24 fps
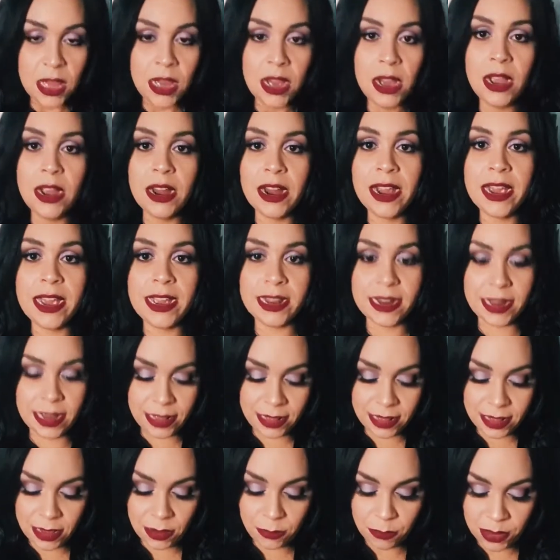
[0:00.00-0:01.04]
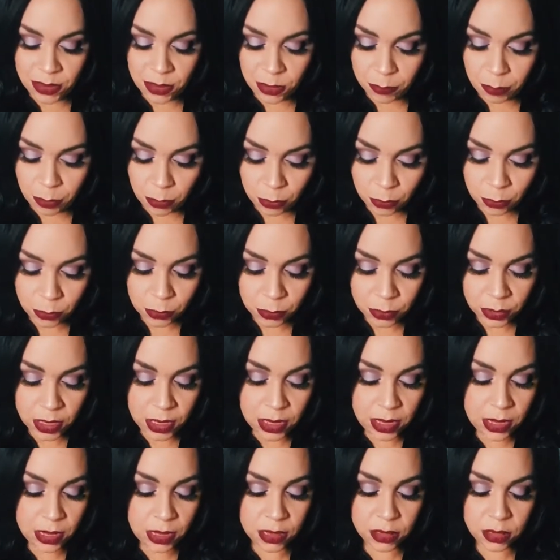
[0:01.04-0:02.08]
All right, and then when you pull
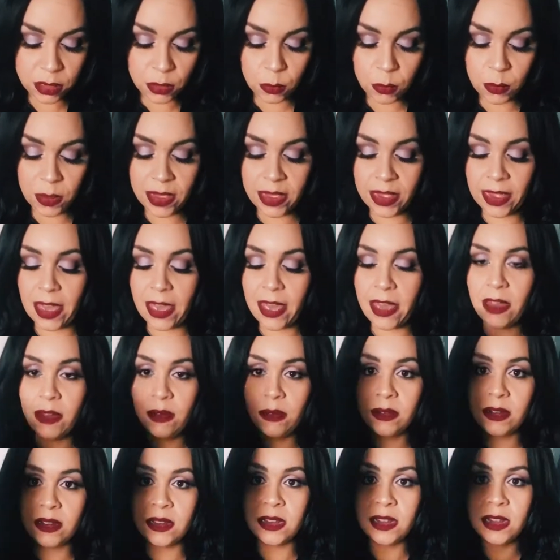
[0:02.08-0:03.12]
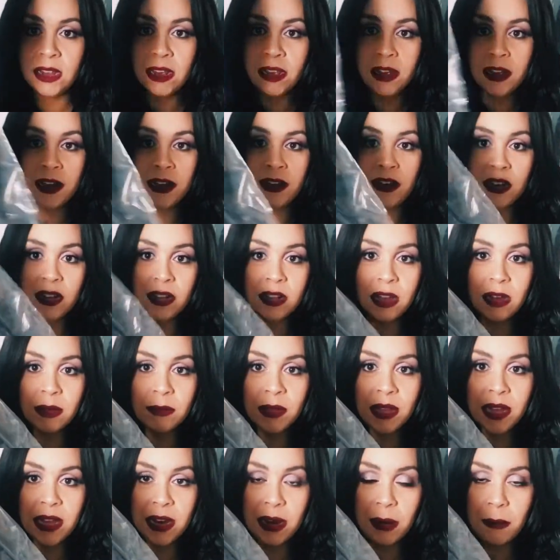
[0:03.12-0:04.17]
the wig out, it just
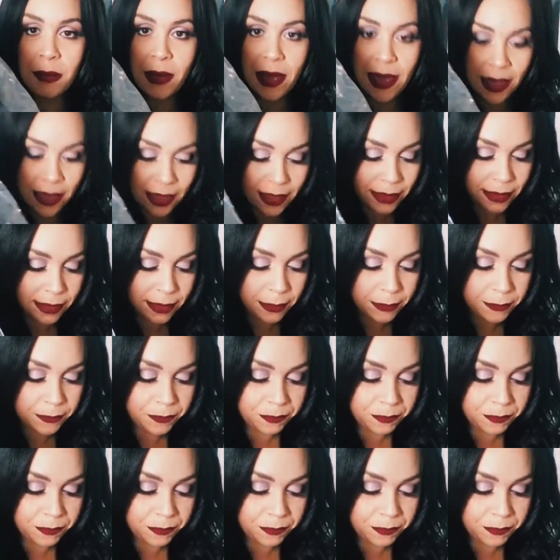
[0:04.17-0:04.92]
comes in a bag.